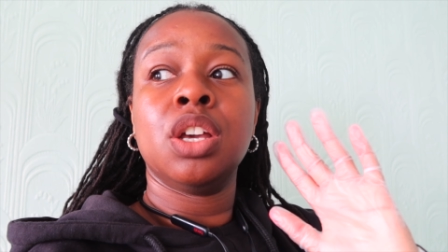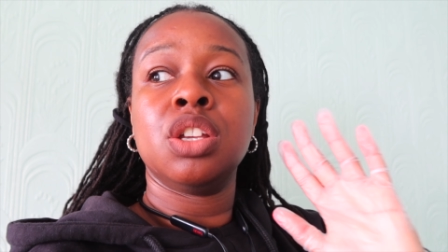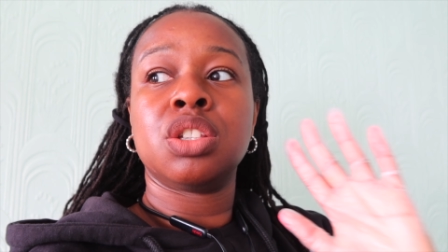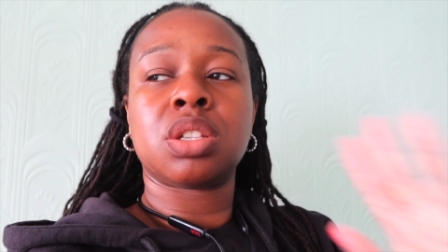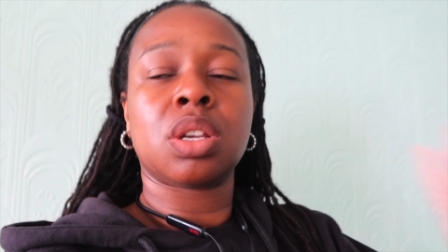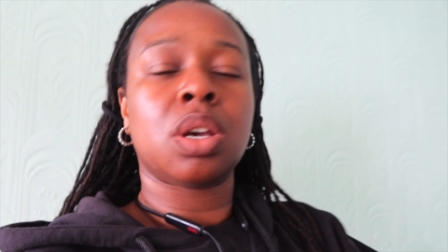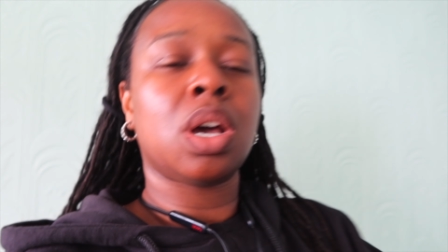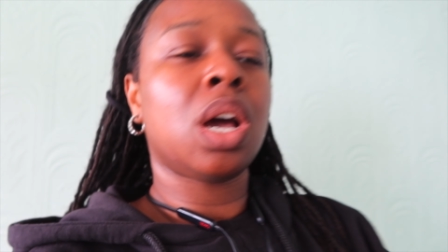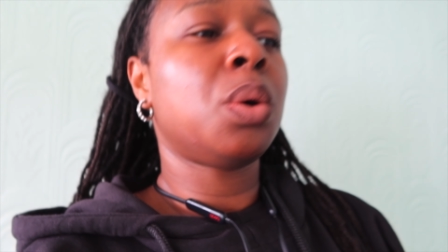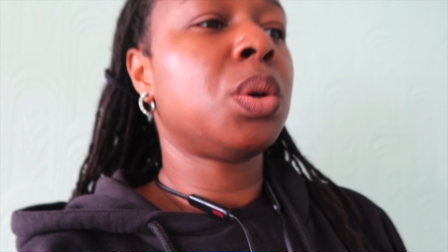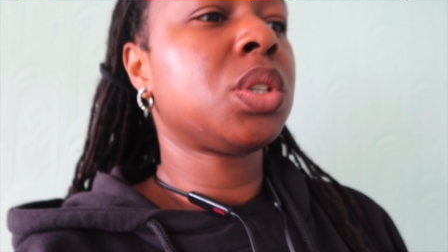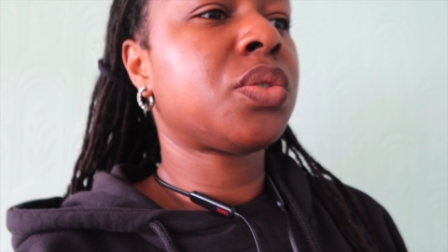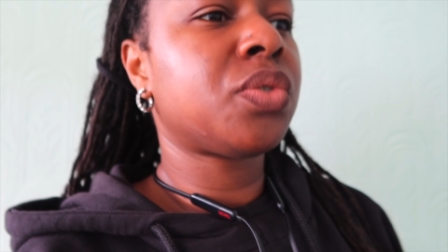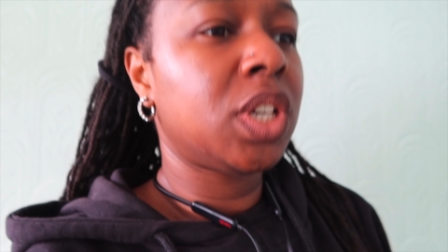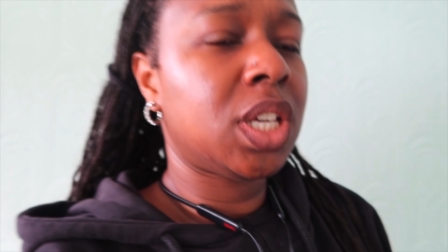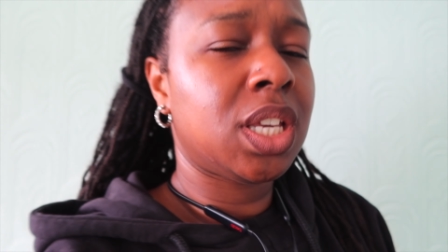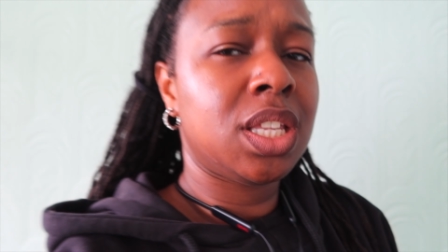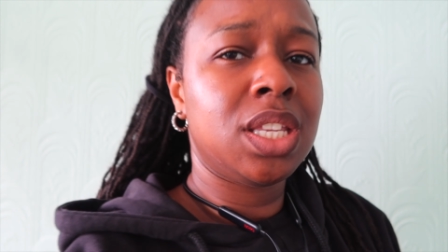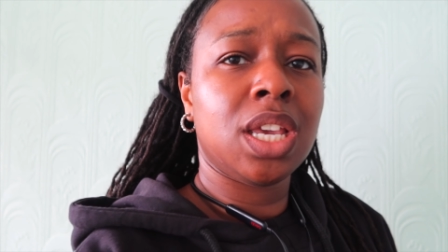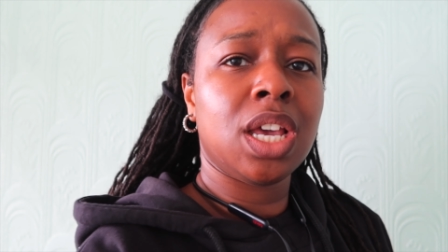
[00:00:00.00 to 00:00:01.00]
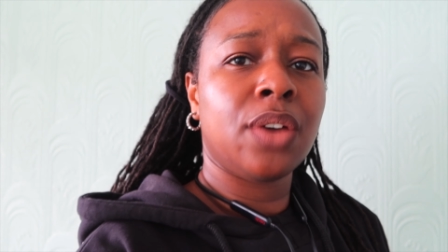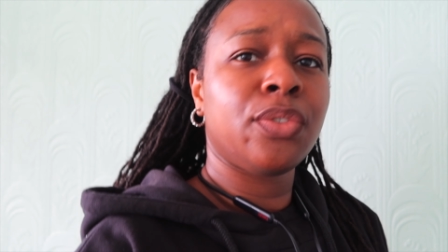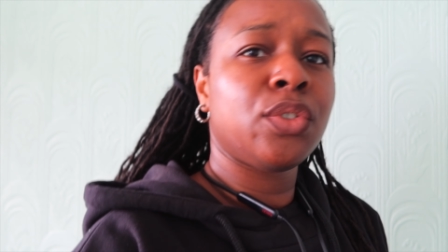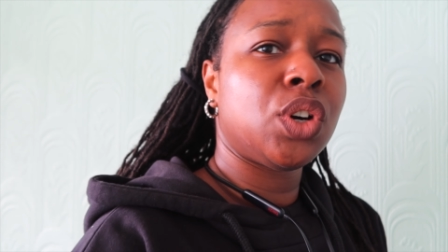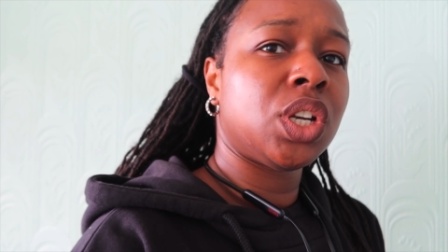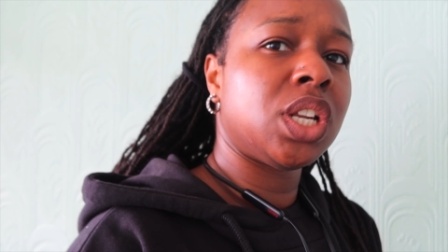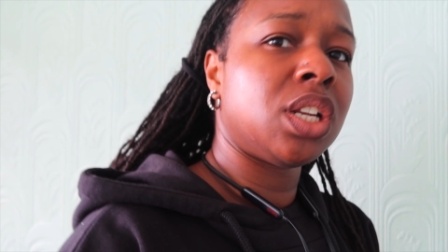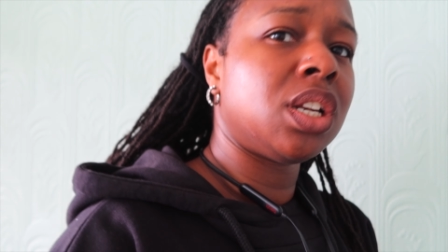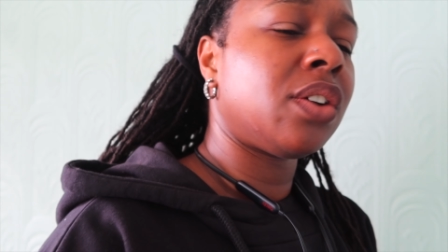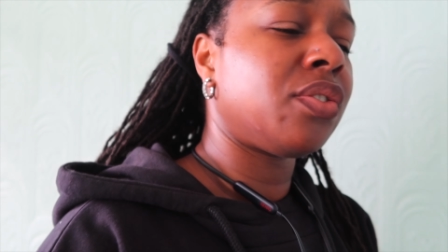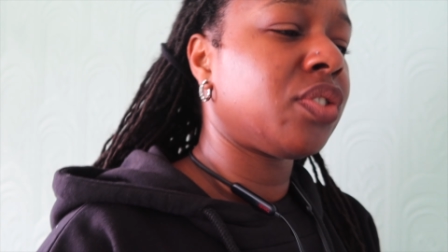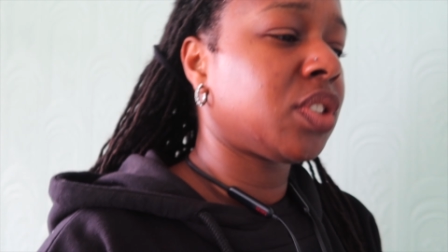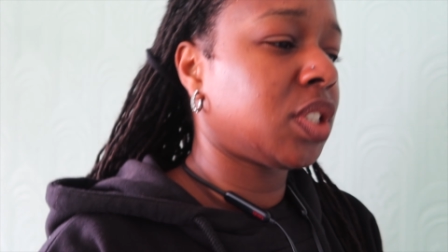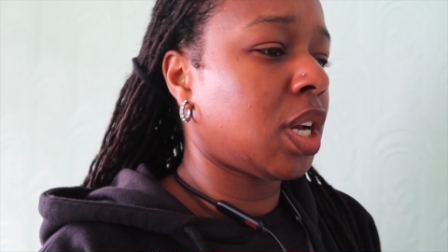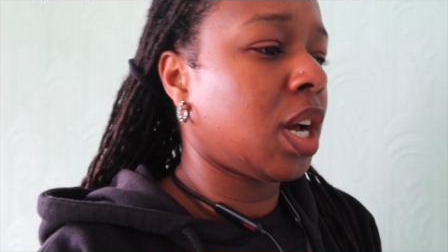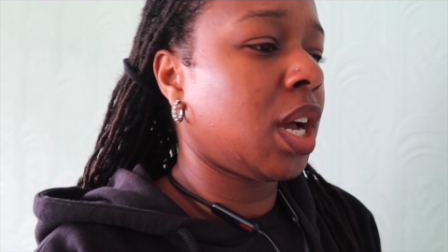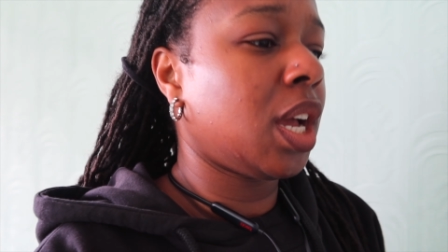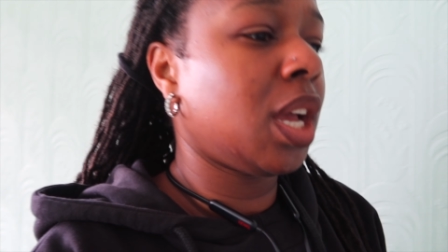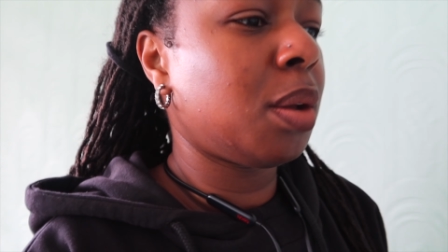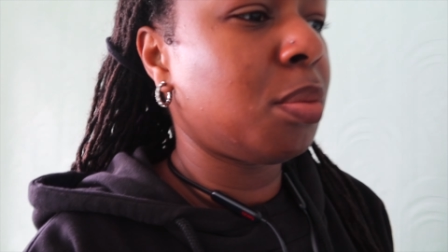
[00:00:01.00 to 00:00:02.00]
So I was thinking, yeah, I've got enough
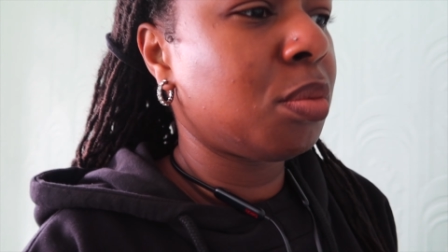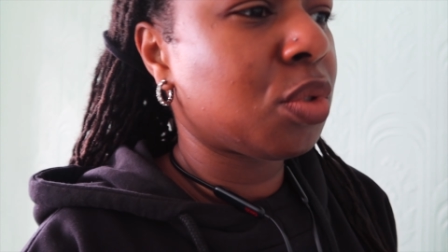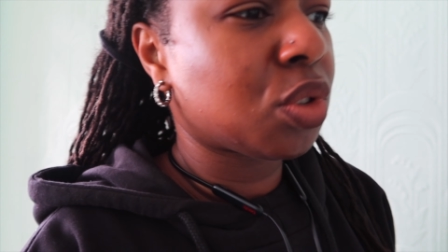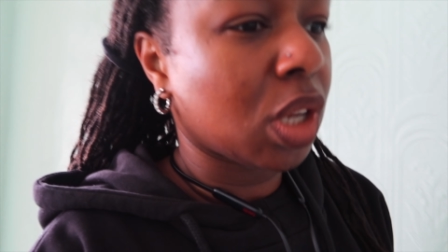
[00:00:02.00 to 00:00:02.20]
time.